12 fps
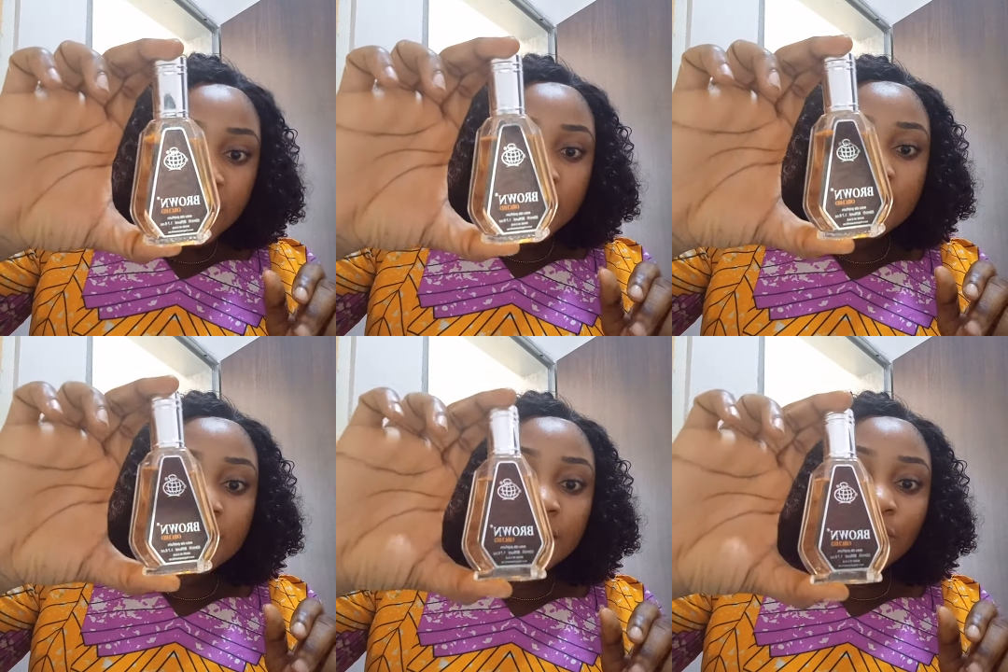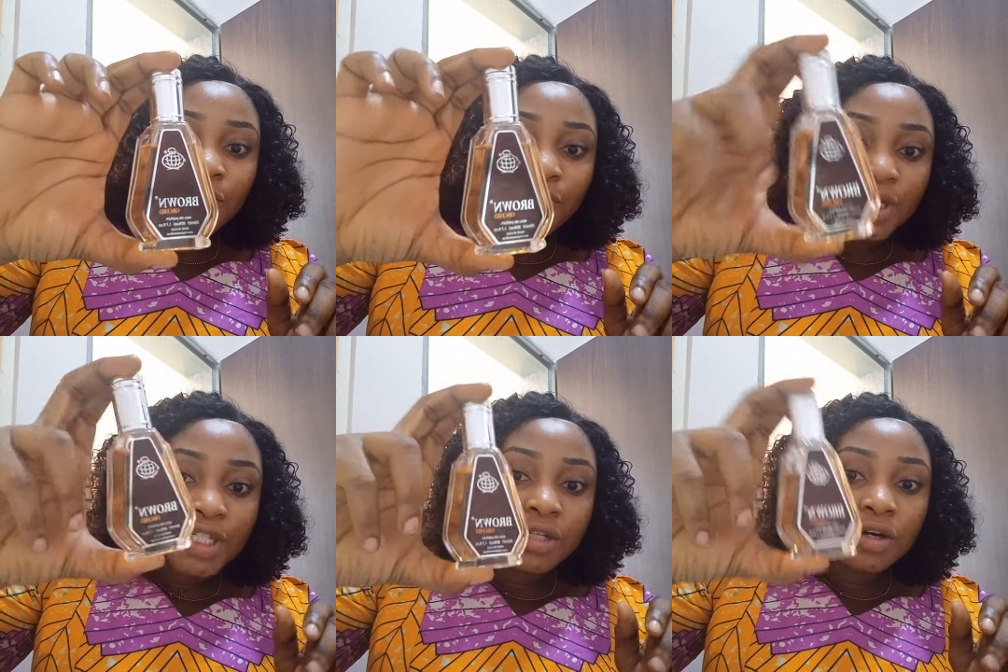it's an
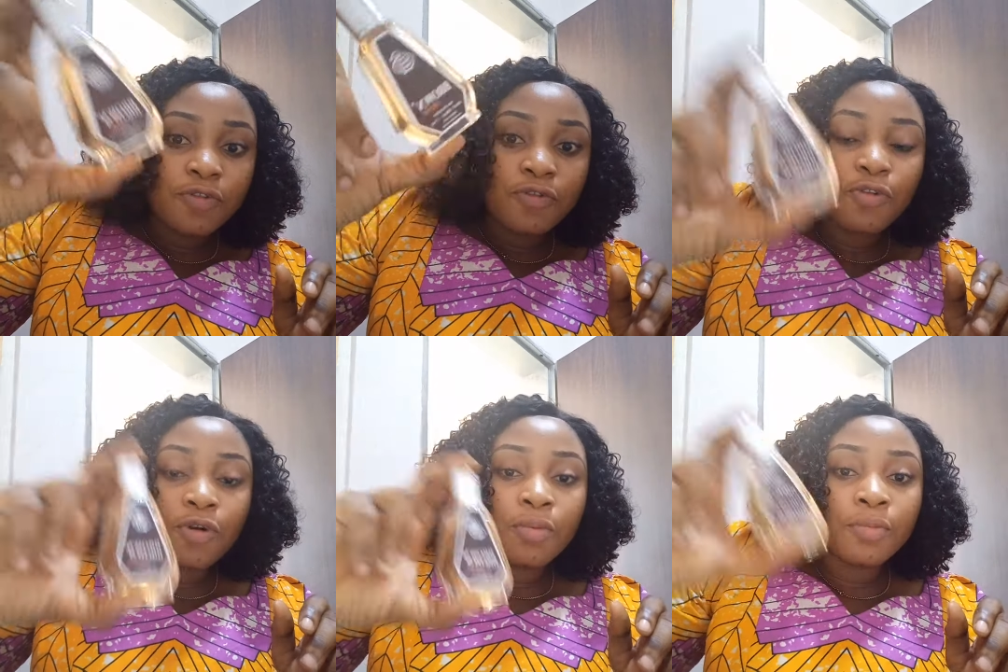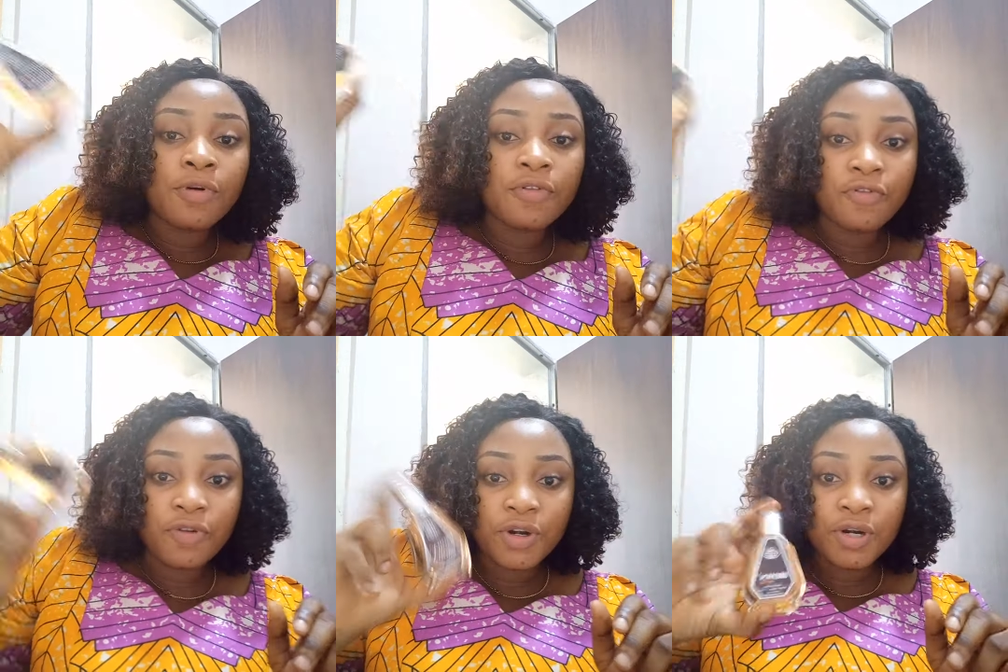original from
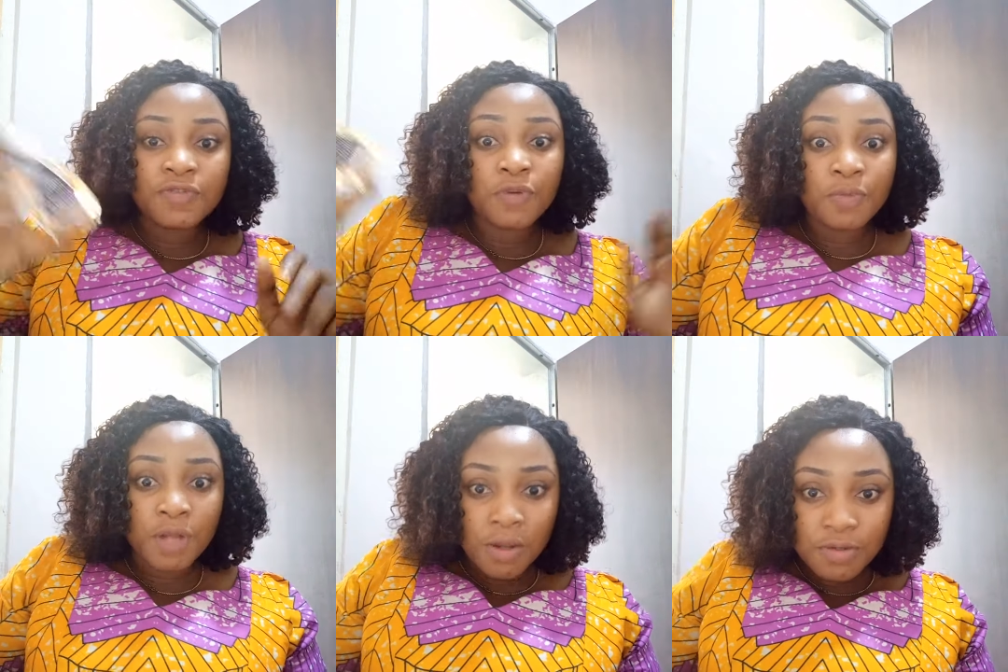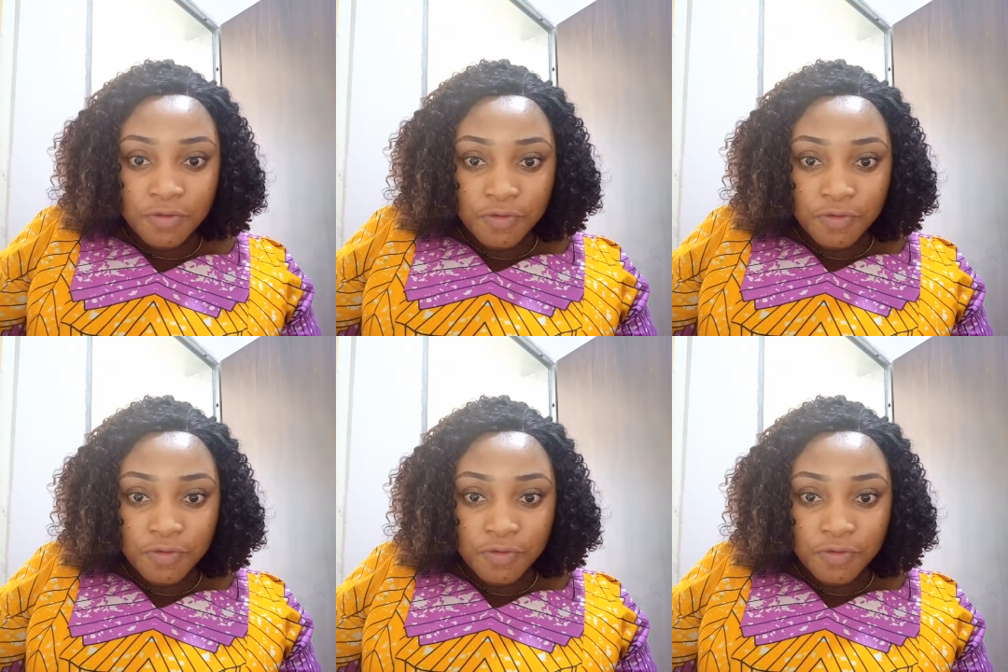fragrance from the house of